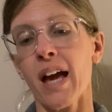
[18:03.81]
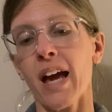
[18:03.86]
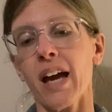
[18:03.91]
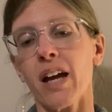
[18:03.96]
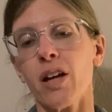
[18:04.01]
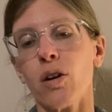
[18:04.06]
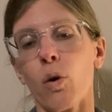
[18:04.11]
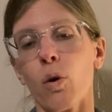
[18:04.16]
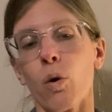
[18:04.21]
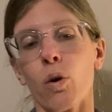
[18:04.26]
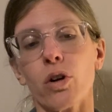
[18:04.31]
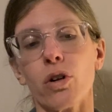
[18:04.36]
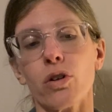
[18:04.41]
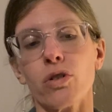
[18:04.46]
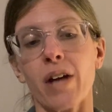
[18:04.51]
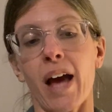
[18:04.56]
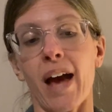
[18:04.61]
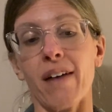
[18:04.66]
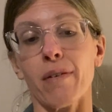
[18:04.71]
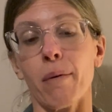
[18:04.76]
in order
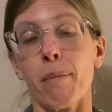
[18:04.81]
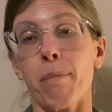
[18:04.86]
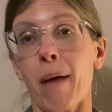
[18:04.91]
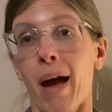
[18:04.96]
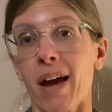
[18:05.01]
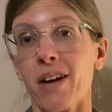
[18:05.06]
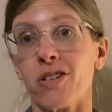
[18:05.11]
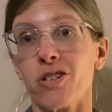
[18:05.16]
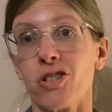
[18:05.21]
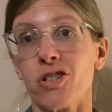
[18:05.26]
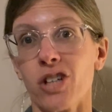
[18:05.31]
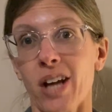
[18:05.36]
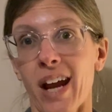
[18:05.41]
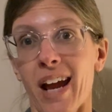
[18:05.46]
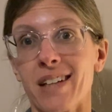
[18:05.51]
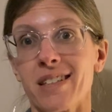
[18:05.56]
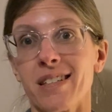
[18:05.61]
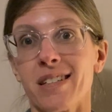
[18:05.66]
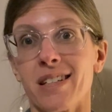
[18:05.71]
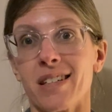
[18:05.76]
to have a better
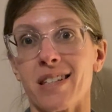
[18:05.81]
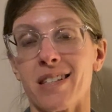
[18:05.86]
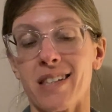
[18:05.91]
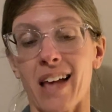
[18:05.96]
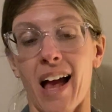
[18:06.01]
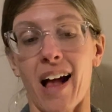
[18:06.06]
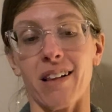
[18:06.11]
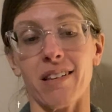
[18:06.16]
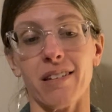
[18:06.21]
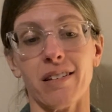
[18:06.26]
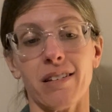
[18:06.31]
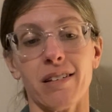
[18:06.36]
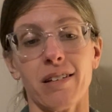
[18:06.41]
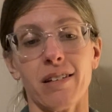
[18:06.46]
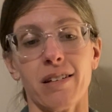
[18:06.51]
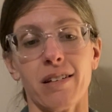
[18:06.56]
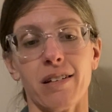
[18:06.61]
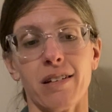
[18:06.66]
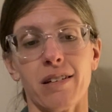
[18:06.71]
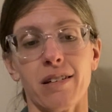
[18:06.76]
chance to sell.
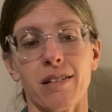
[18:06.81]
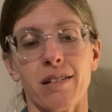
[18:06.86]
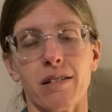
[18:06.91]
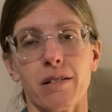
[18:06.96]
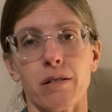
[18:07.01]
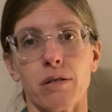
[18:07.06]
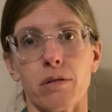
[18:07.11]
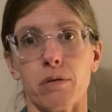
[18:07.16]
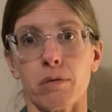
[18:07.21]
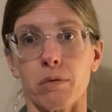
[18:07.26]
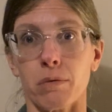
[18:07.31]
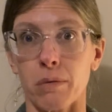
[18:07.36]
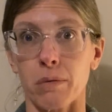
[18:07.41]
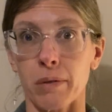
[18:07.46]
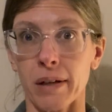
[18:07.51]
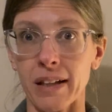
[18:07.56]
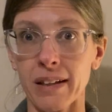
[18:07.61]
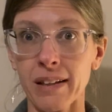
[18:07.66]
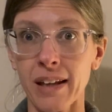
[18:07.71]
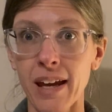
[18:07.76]

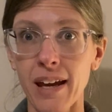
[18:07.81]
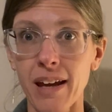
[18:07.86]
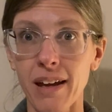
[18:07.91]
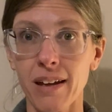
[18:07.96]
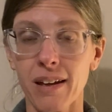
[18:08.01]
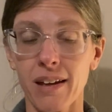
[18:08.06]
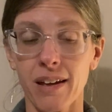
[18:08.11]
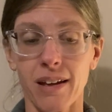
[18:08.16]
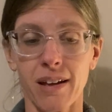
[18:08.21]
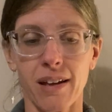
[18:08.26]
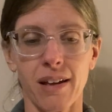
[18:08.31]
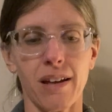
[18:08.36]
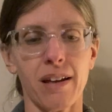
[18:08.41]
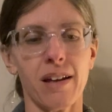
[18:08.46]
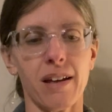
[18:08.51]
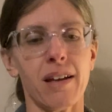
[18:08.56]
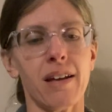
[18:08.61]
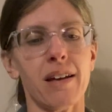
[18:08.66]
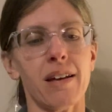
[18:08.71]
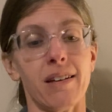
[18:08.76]
Really?
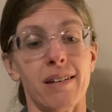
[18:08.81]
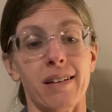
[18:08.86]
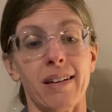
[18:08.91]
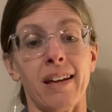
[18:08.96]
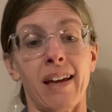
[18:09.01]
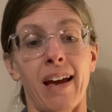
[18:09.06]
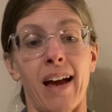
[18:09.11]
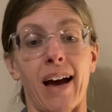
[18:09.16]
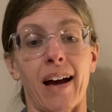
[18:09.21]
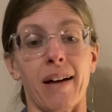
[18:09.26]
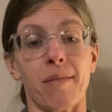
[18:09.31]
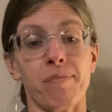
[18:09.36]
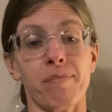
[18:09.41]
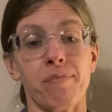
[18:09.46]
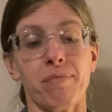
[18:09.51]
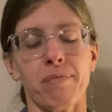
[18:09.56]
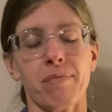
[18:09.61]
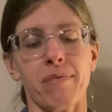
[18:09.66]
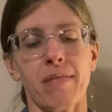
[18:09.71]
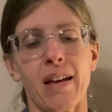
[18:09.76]
Yeah.
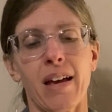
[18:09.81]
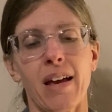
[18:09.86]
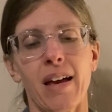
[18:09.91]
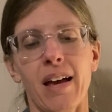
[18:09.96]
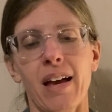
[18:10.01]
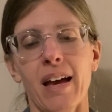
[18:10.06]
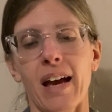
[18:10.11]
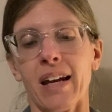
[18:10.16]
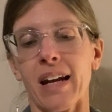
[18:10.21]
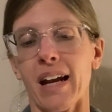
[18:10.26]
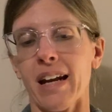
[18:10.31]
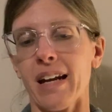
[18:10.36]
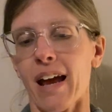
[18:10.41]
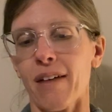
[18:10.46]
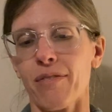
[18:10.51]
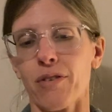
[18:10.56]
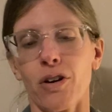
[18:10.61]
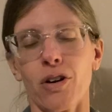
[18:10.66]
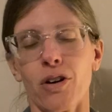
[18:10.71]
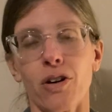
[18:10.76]
And I
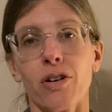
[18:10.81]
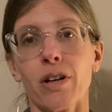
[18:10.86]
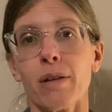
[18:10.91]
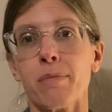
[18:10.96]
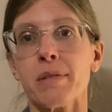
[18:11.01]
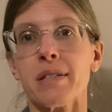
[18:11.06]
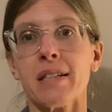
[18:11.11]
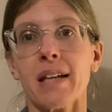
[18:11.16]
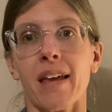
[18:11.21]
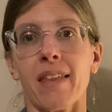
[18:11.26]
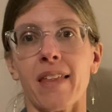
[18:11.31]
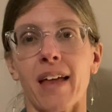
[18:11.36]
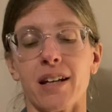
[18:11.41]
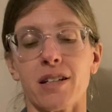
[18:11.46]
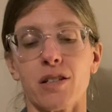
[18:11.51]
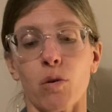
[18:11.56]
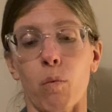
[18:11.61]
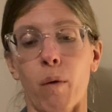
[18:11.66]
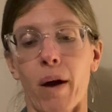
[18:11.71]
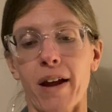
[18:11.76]
never heard him say that
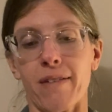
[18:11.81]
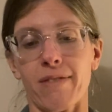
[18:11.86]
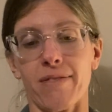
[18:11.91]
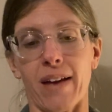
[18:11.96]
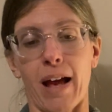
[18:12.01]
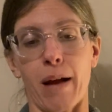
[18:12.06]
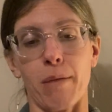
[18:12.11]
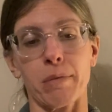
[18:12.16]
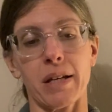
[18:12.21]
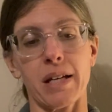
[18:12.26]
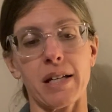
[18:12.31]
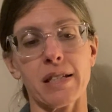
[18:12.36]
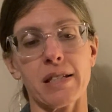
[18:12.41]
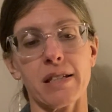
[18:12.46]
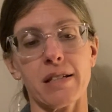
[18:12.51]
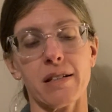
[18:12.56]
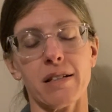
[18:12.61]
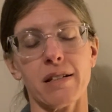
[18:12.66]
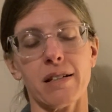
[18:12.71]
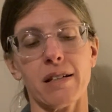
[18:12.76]
to white
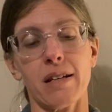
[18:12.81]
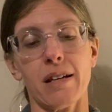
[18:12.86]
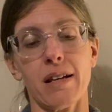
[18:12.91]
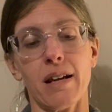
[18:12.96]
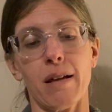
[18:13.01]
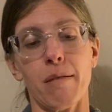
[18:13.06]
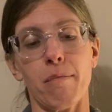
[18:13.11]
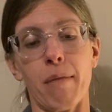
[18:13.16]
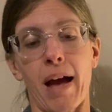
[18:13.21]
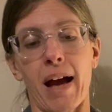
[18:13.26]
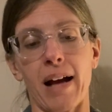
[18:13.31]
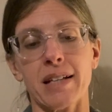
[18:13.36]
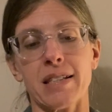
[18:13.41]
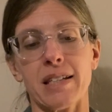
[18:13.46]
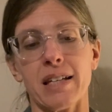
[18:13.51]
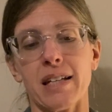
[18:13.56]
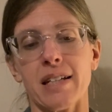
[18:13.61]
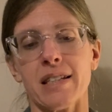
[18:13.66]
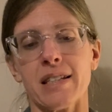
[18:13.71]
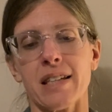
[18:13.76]
families.
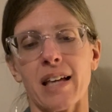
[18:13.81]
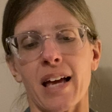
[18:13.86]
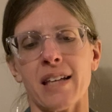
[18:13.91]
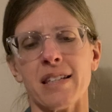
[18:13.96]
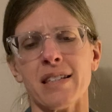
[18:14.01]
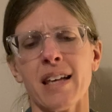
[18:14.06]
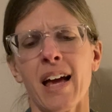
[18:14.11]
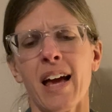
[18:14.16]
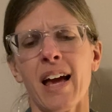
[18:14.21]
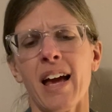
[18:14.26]
Maxine says,